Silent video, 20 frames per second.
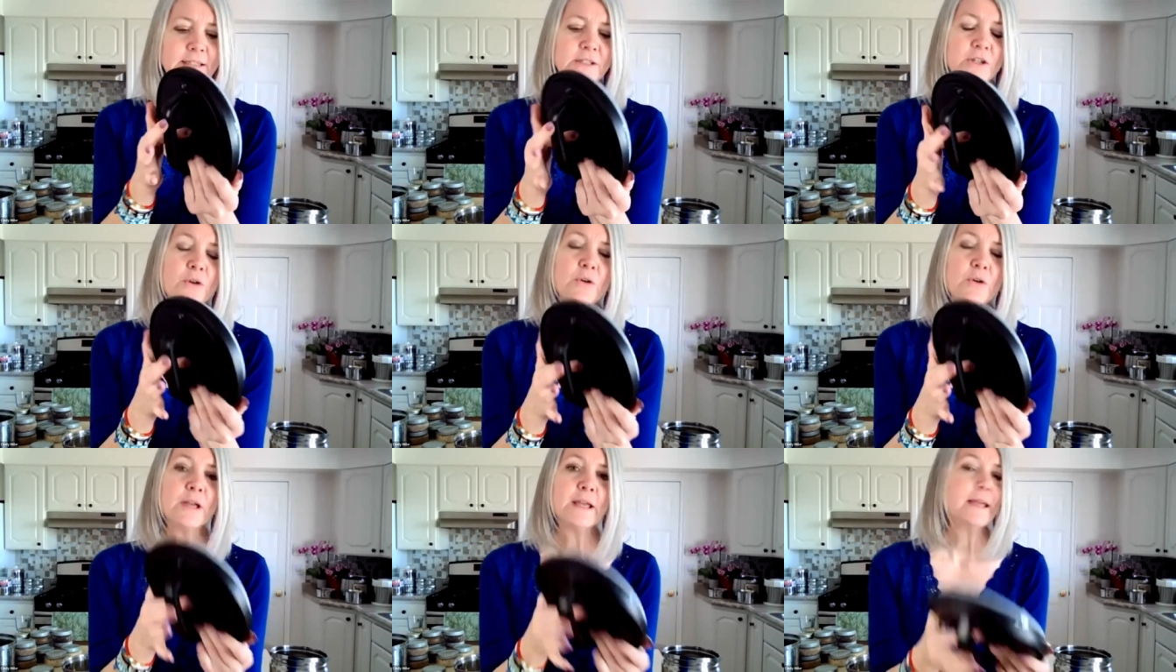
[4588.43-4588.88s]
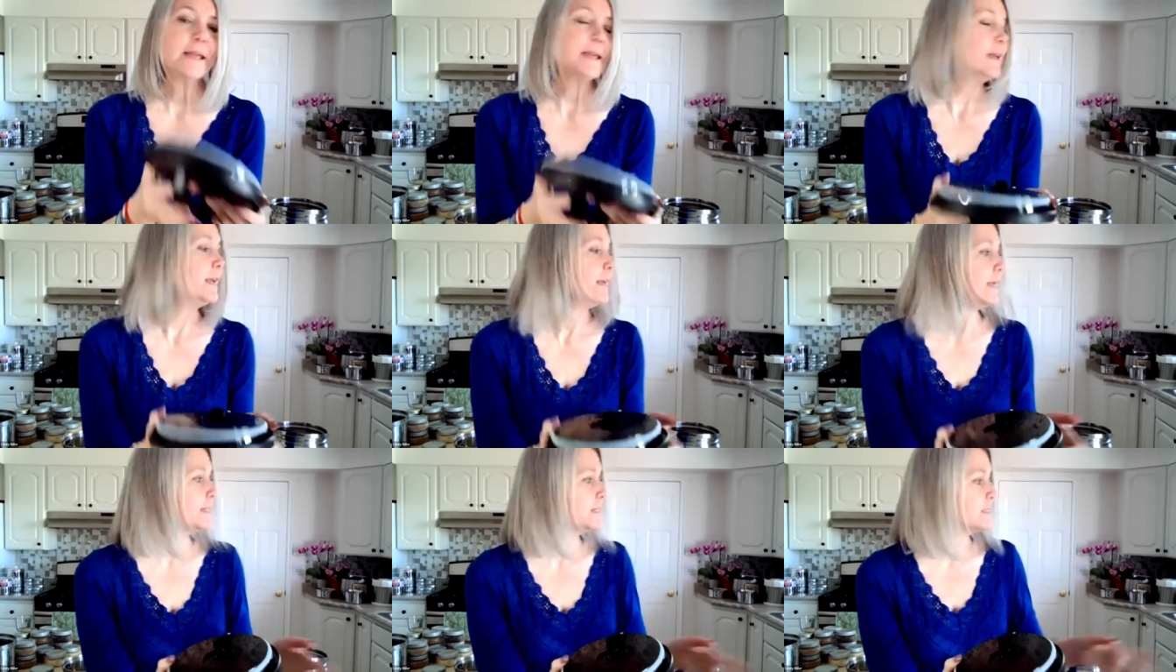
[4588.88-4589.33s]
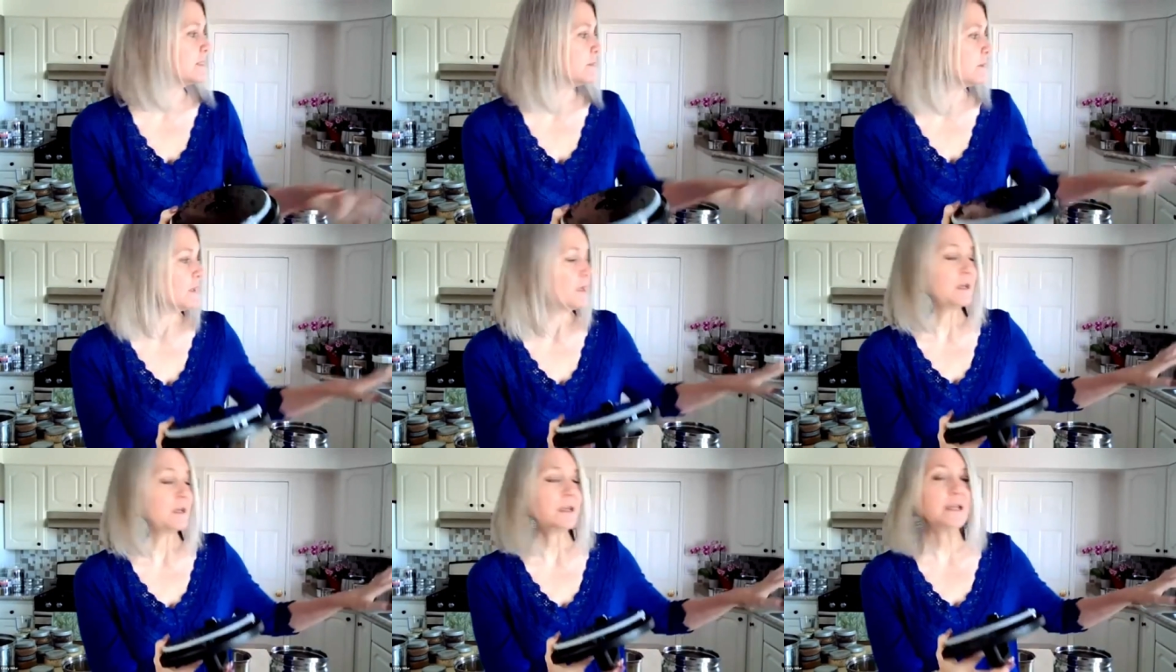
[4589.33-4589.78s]
So
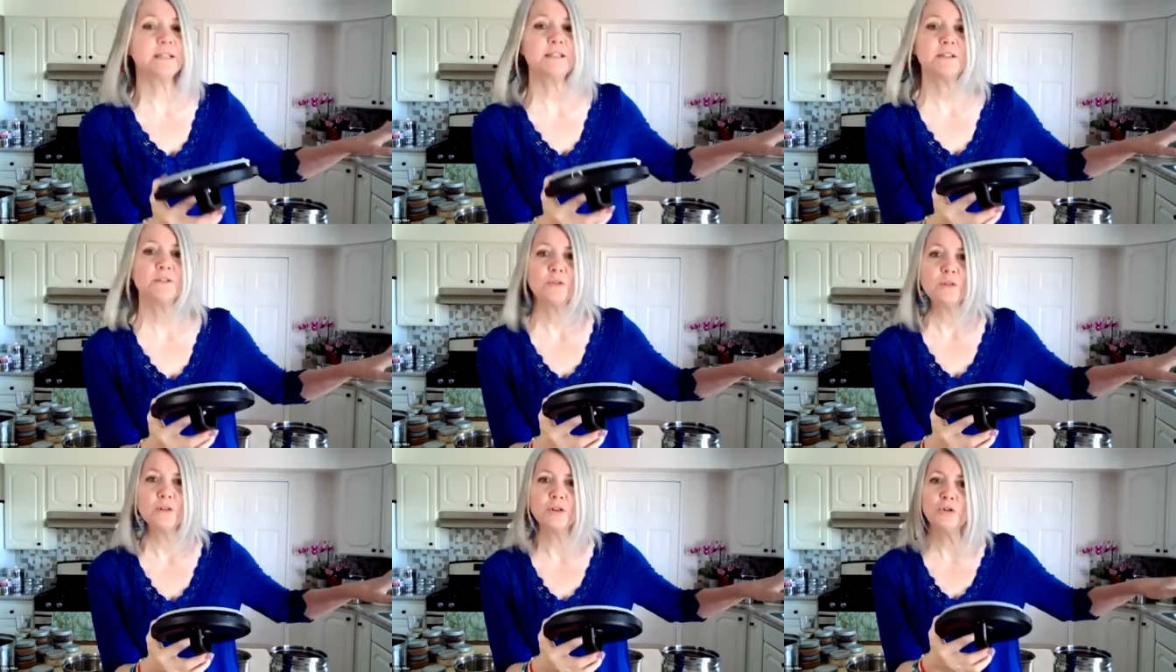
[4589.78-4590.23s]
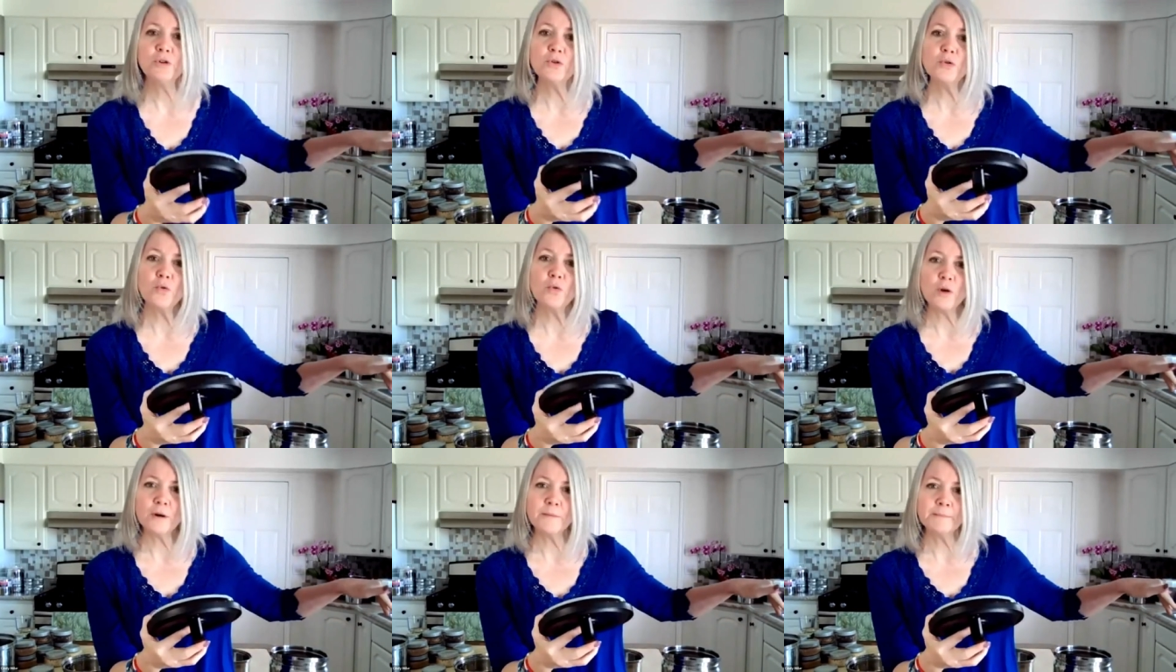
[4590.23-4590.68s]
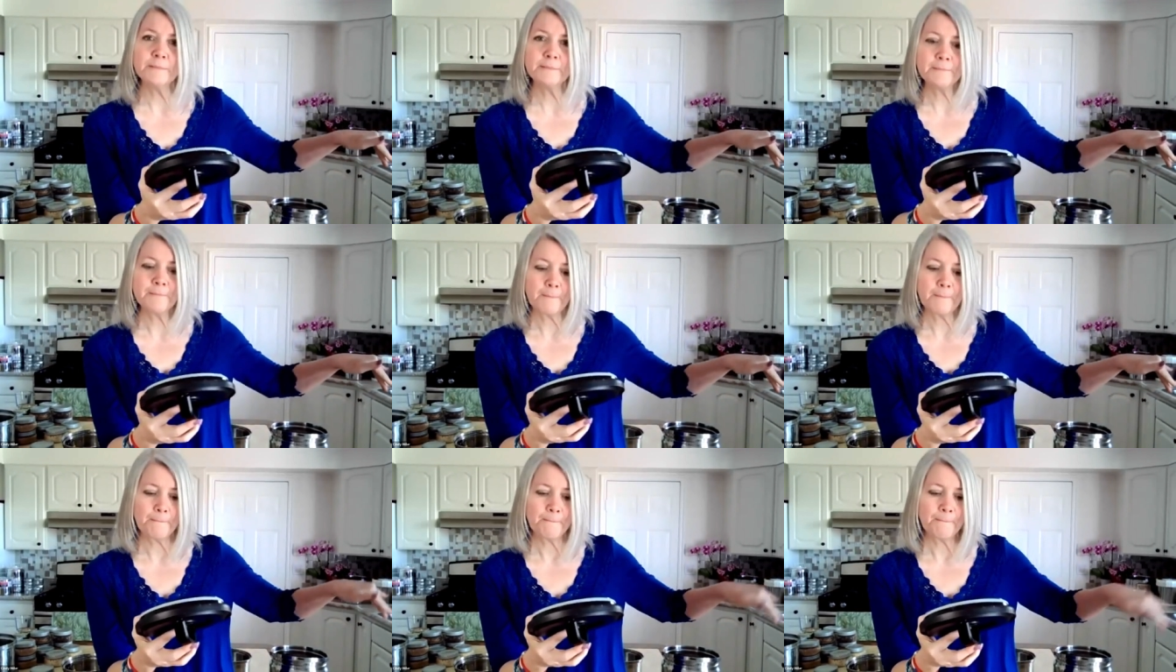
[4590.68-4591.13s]
it's it's
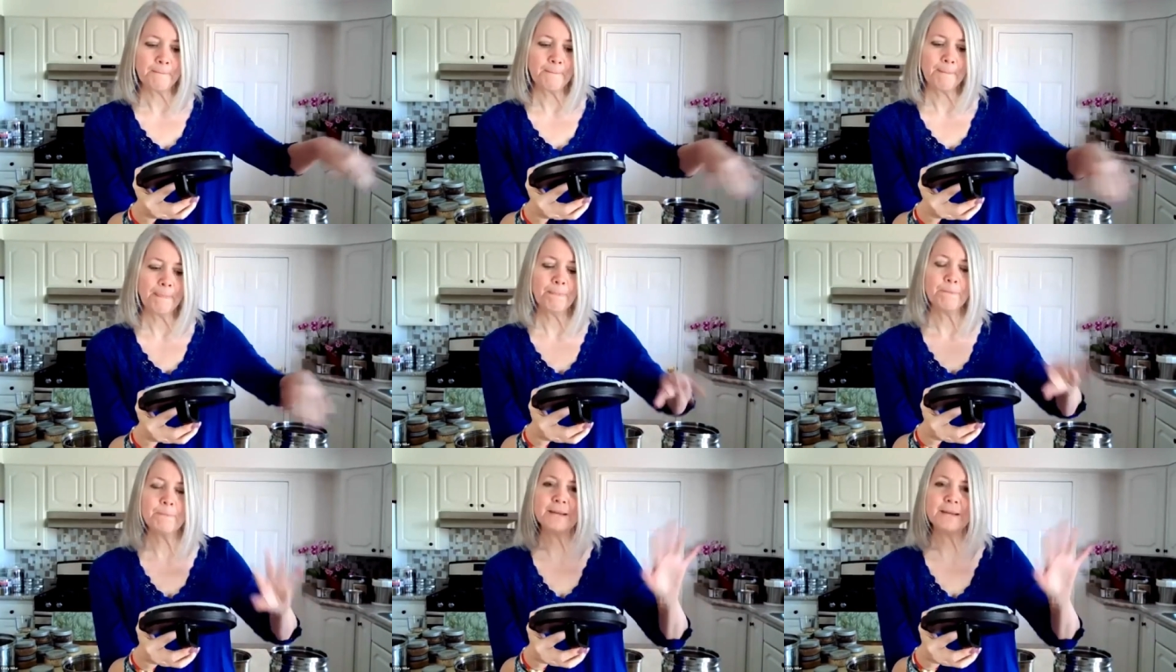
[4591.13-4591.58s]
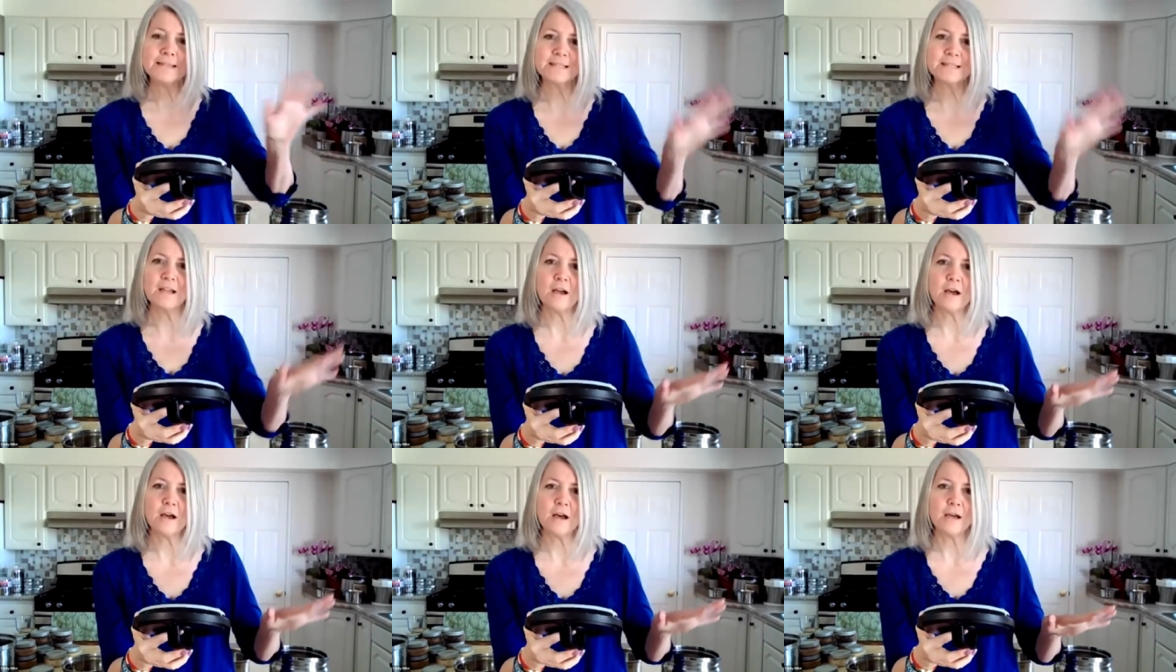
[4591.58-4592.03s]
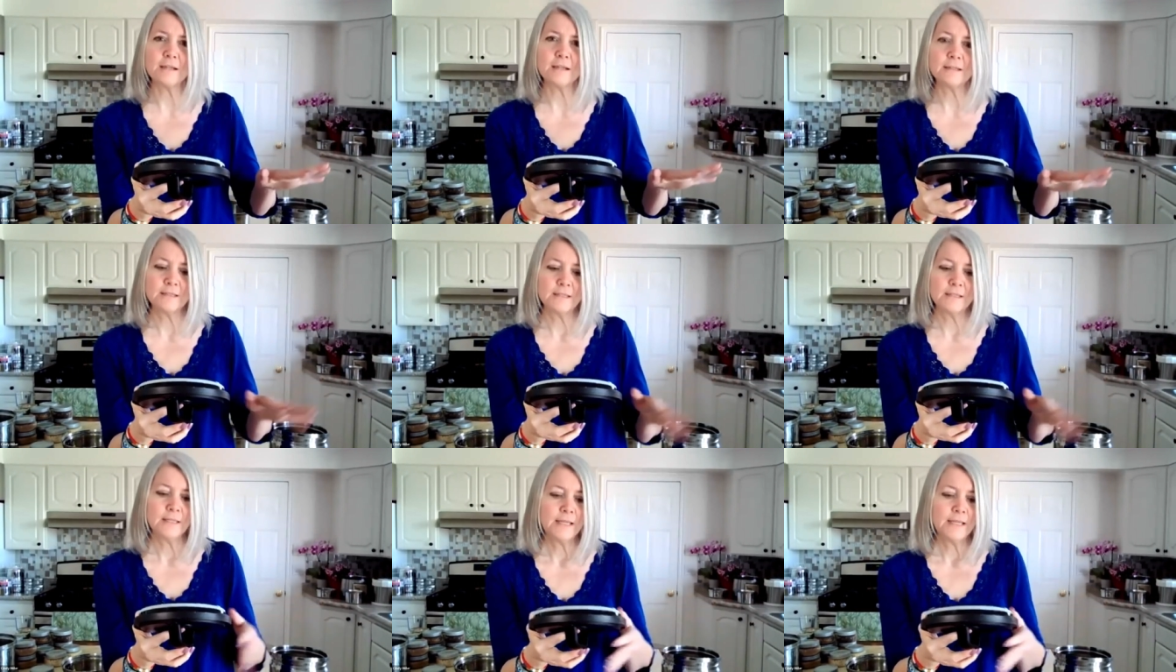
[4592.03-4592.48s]
lukewarm, but it's not hot.